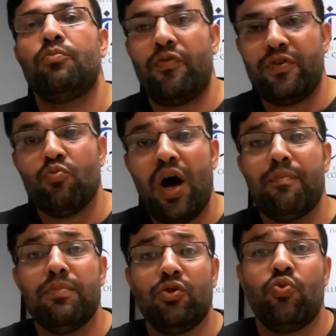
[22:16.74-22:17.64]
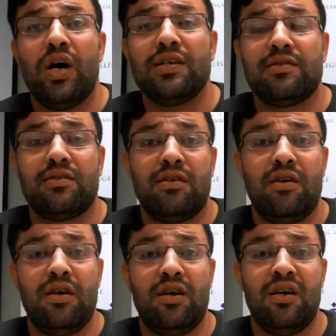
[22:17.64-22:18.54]
Prophet Muhammad was
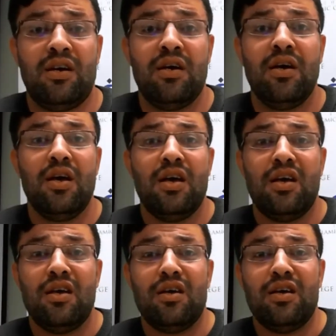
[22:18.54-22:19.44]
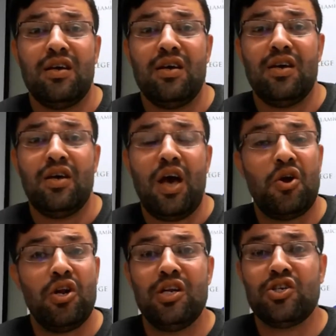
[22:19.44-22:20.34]
a
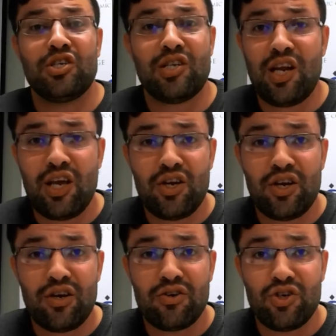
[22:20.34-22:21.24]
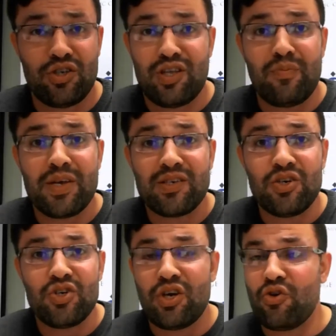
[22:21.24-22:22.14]
religious leader, just a
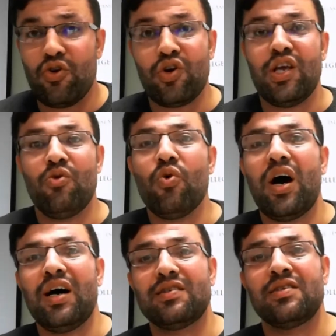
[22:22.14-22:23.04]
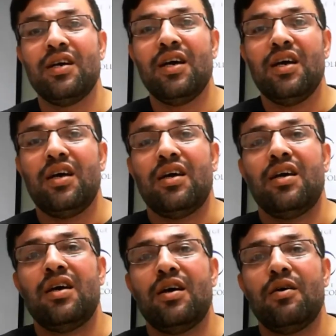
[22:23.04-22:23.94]
messenger, or he was
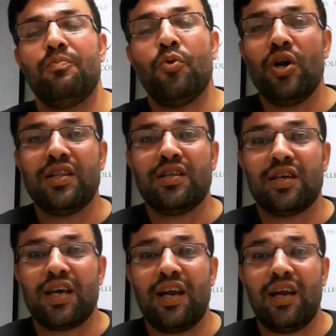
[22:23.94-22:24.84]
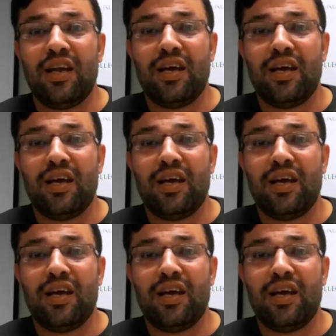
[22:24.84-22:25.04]
political